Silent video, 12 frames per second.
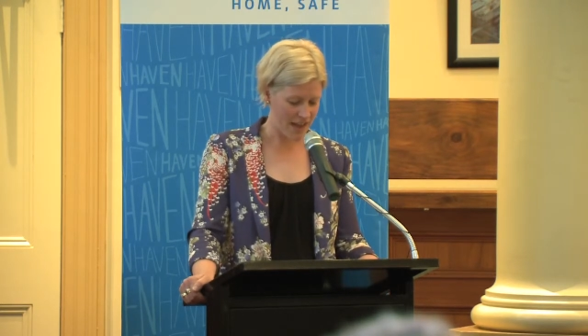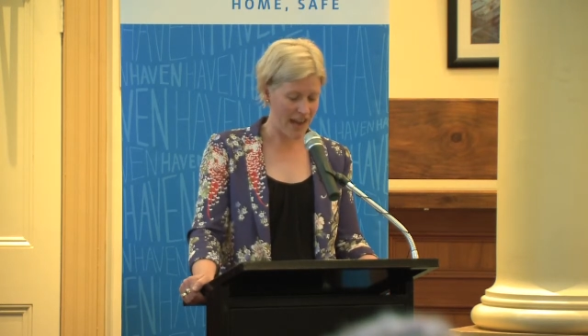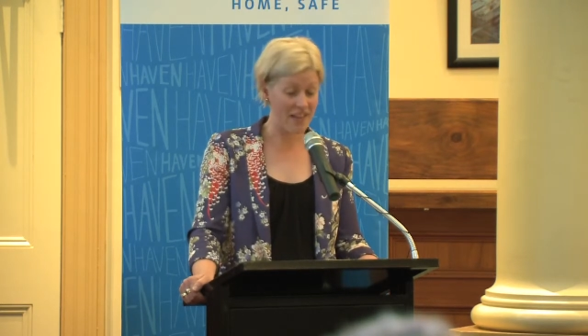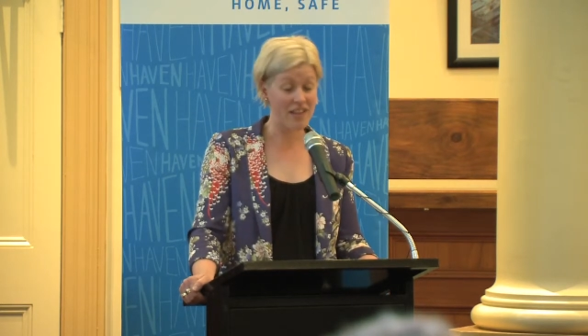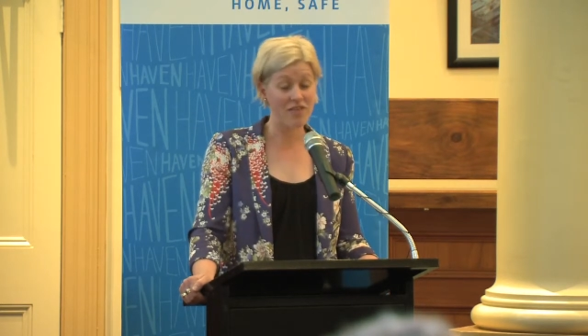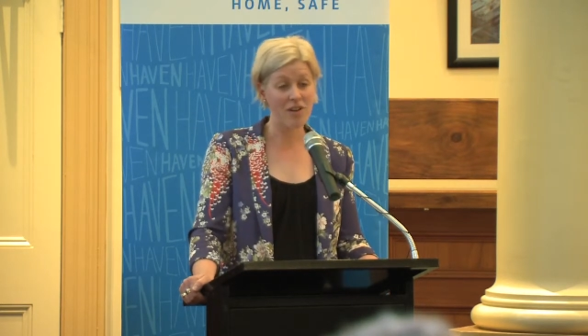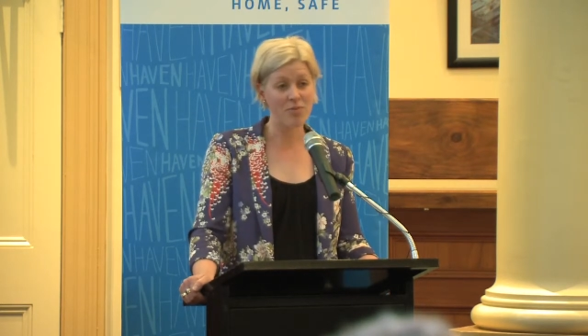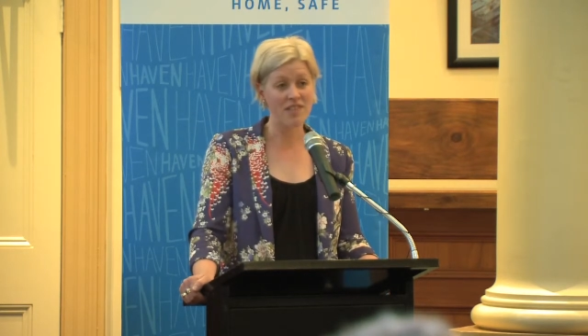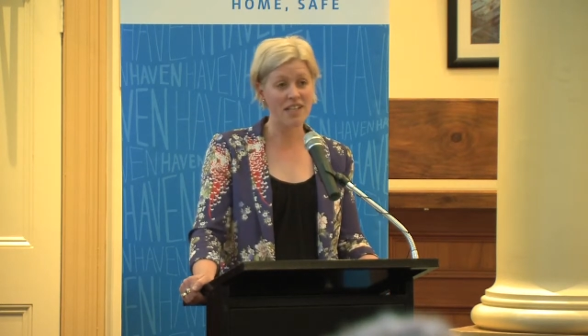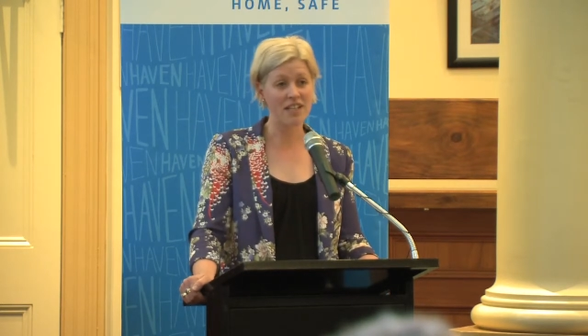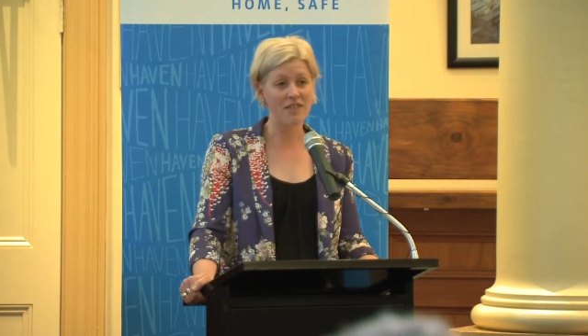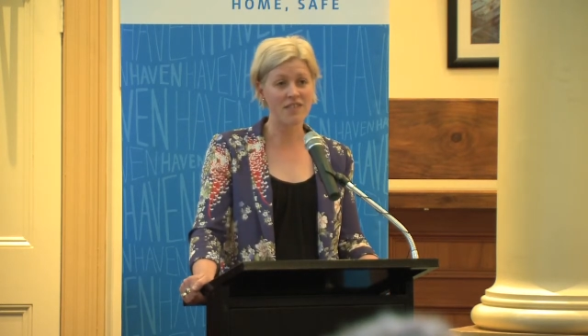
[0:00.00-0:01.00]
and their
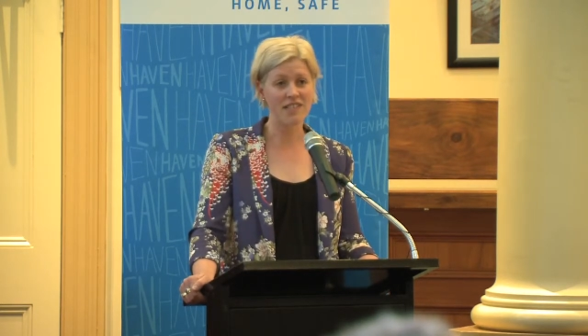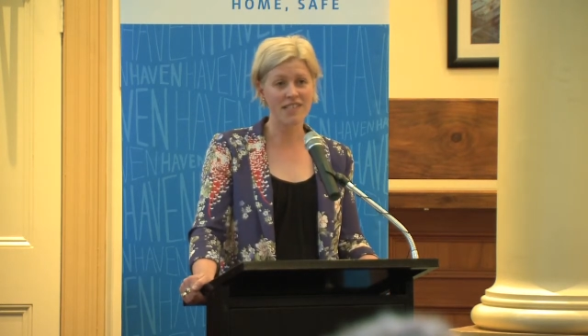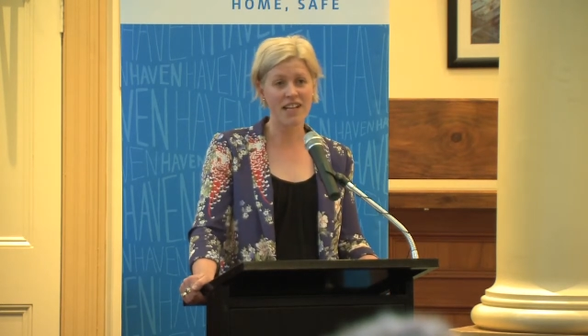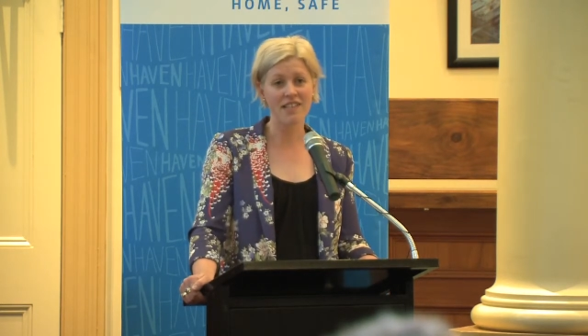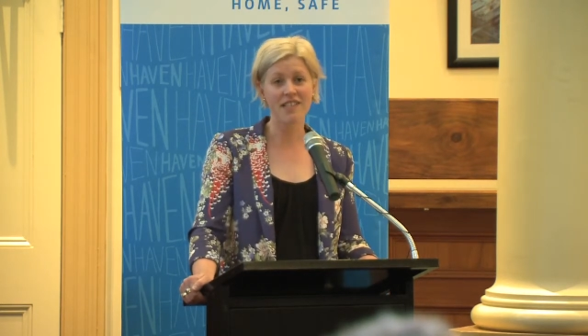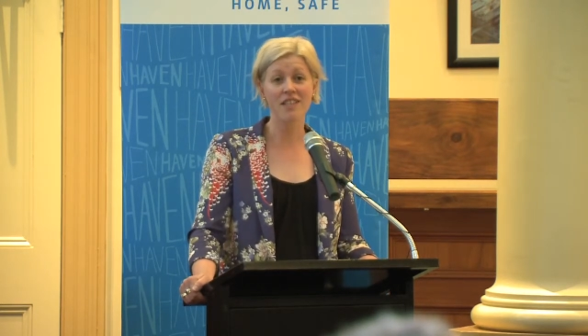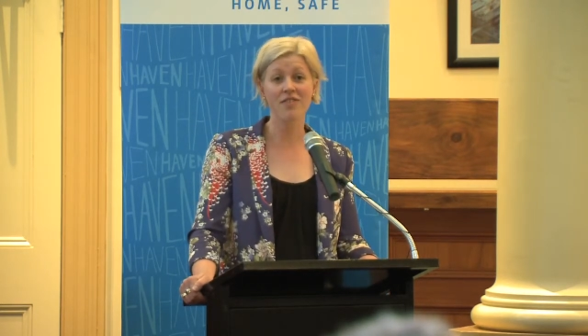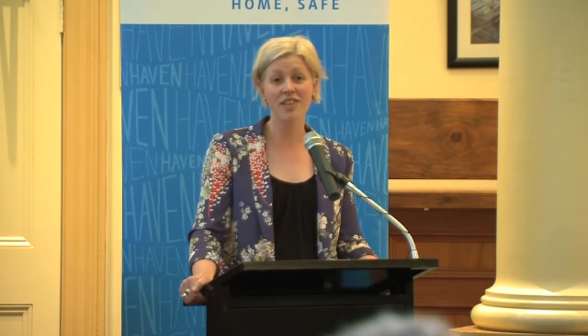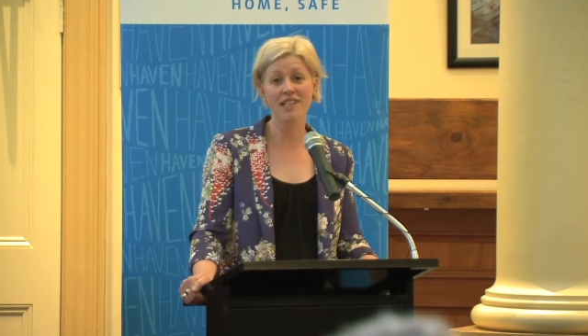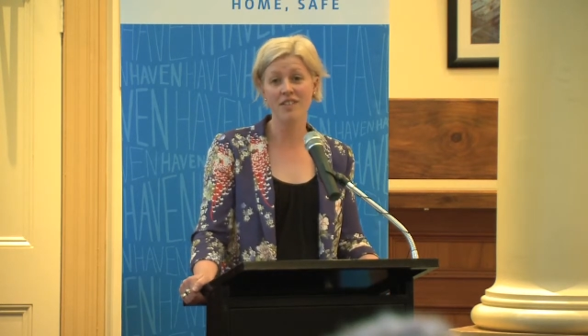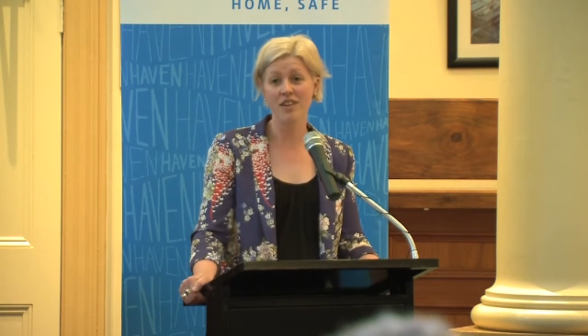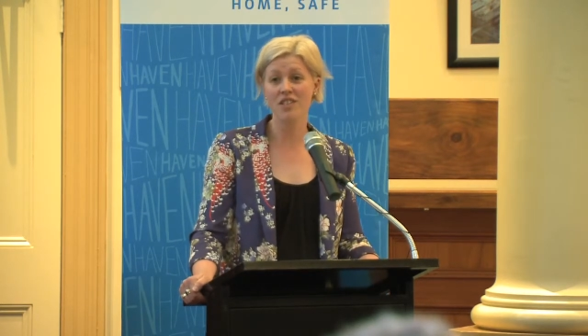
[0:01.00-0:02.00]
representatives discussing the
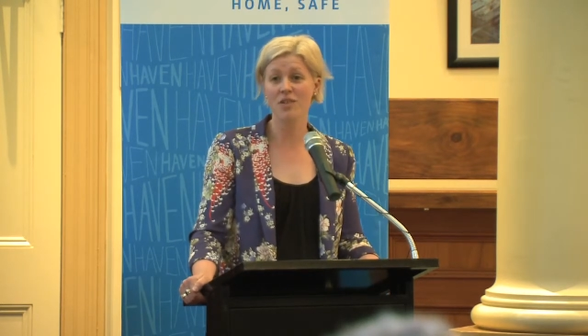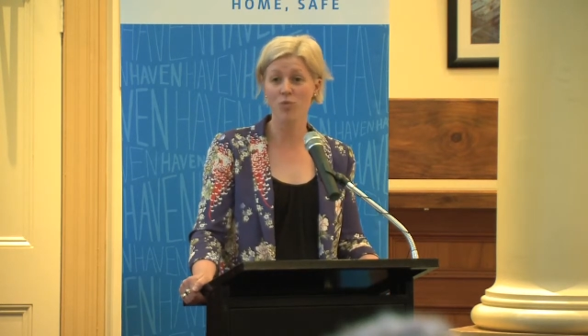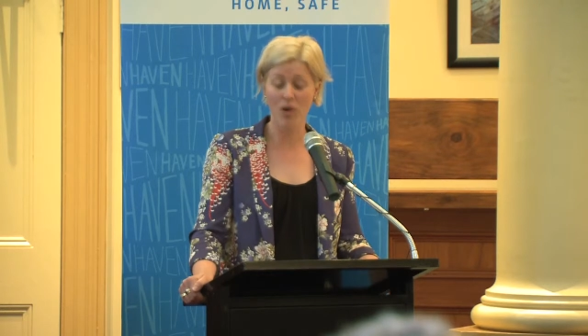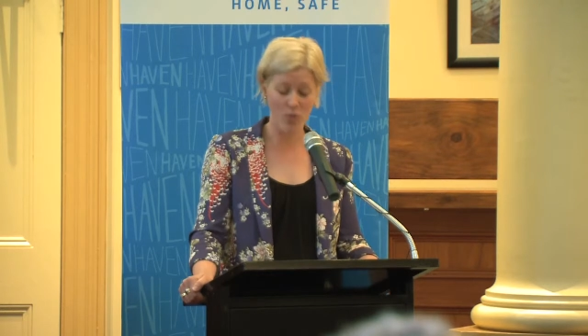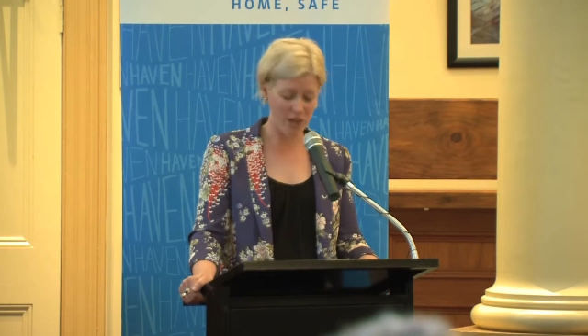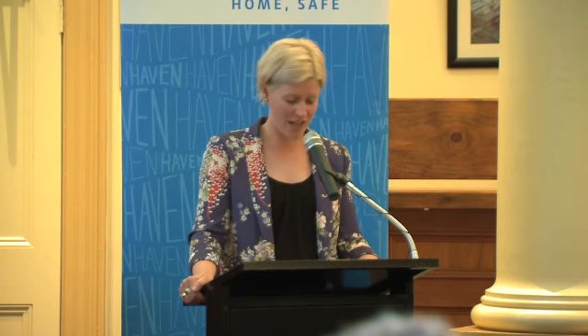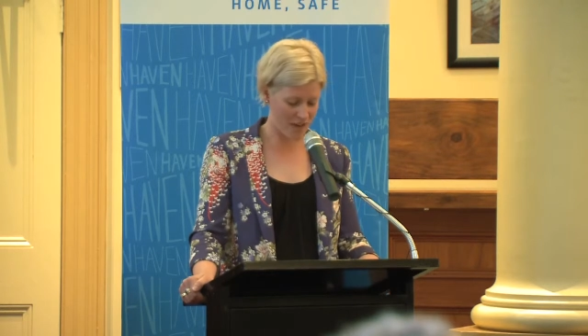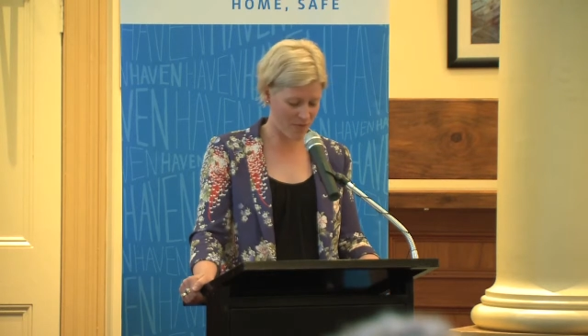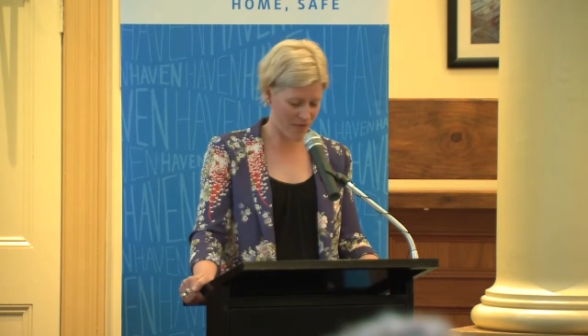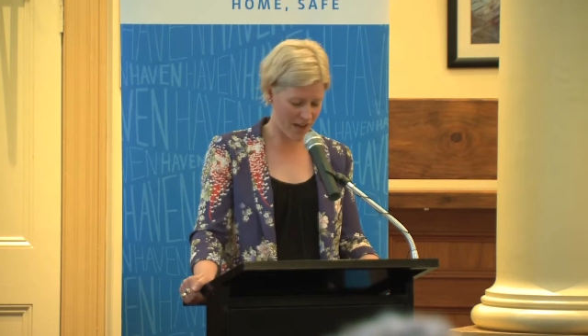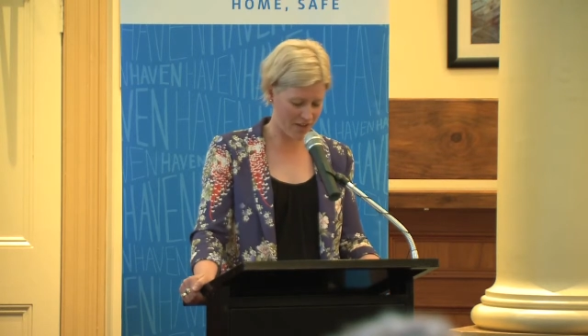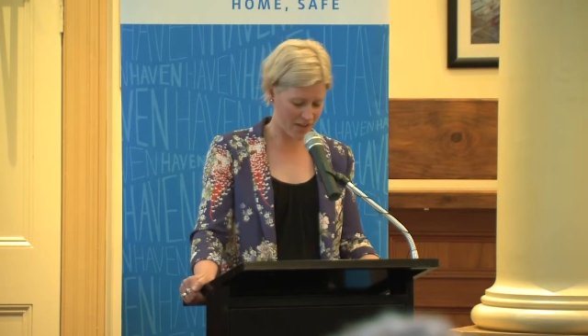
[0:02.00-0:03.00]
research and what we had
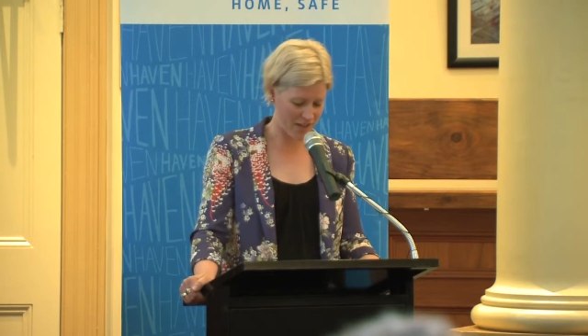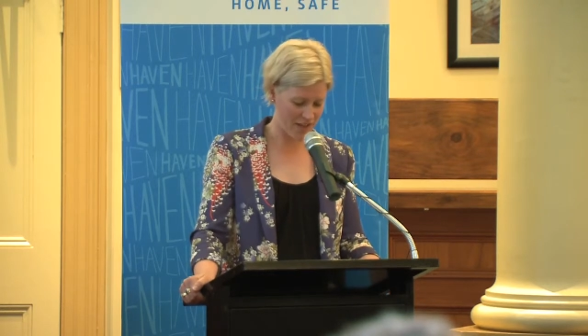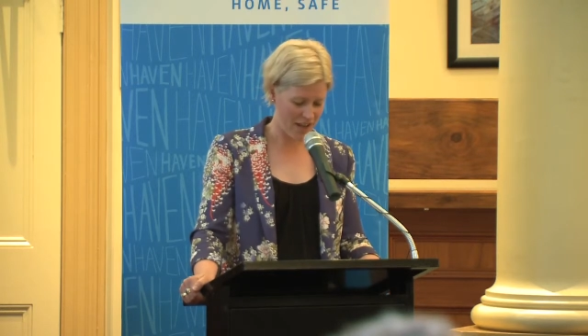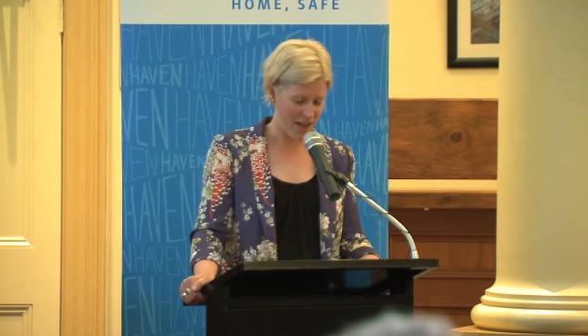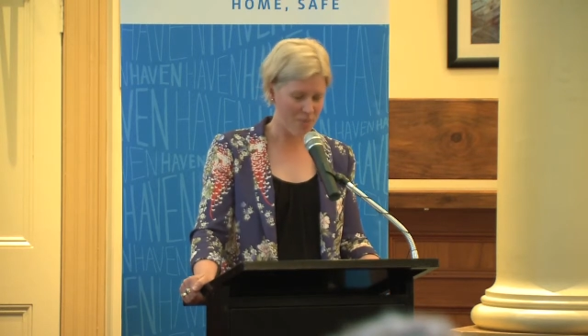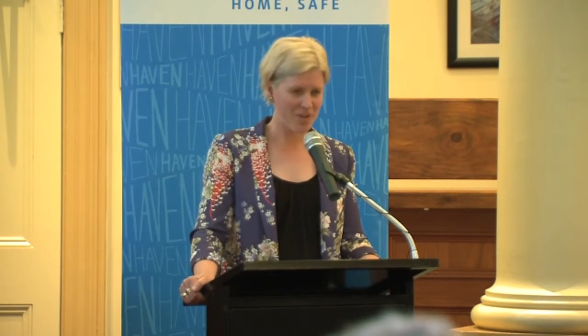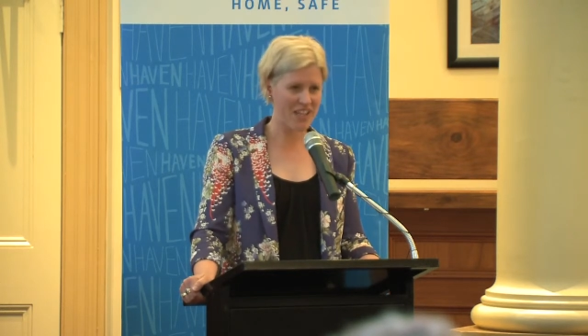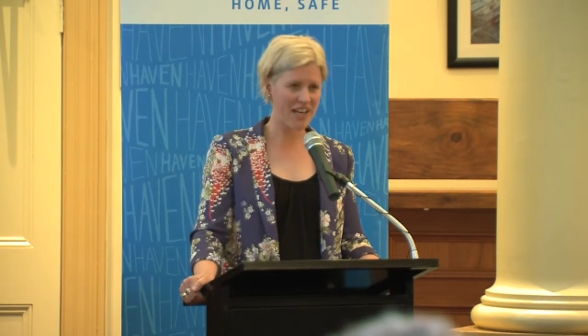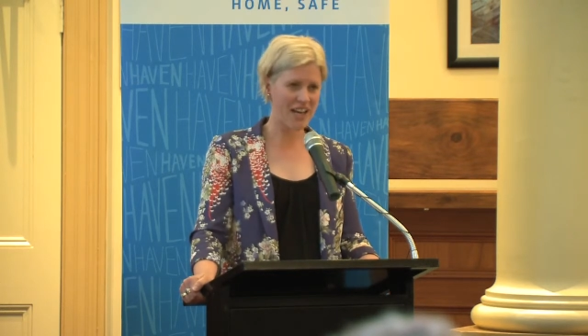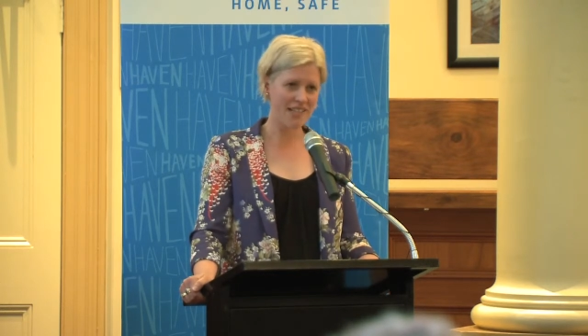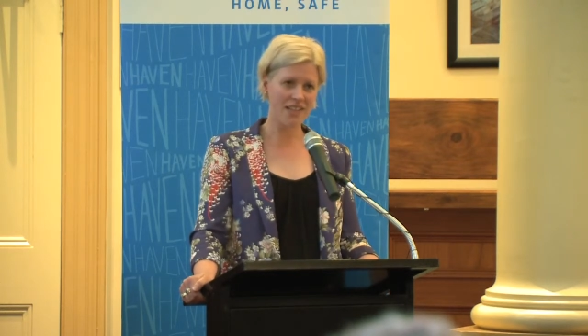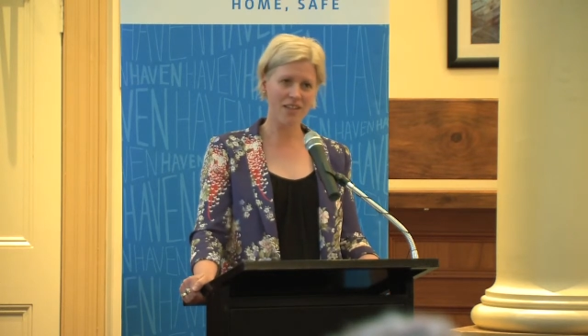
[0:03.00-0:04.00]
found, but then
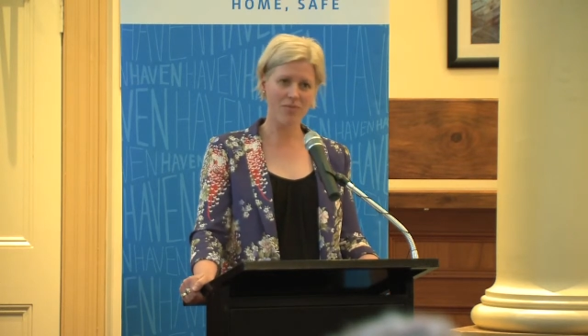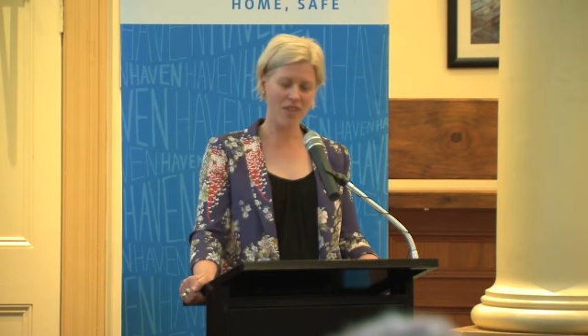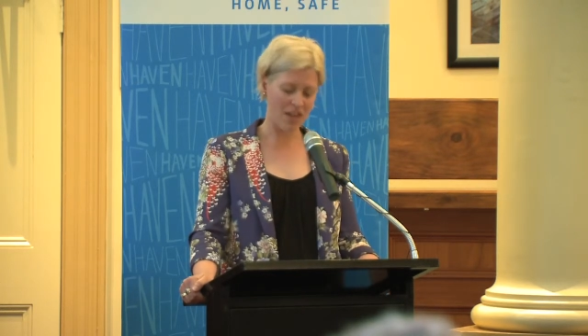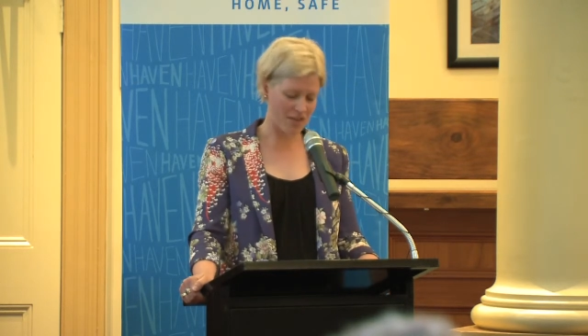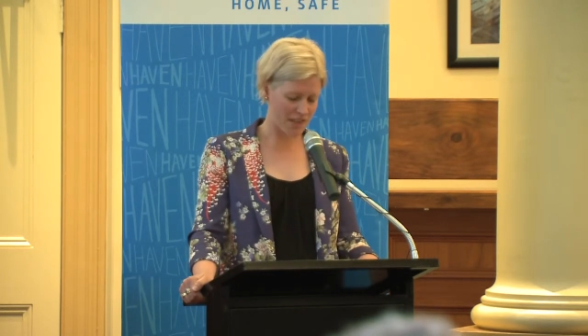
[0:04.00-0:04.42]
asking them their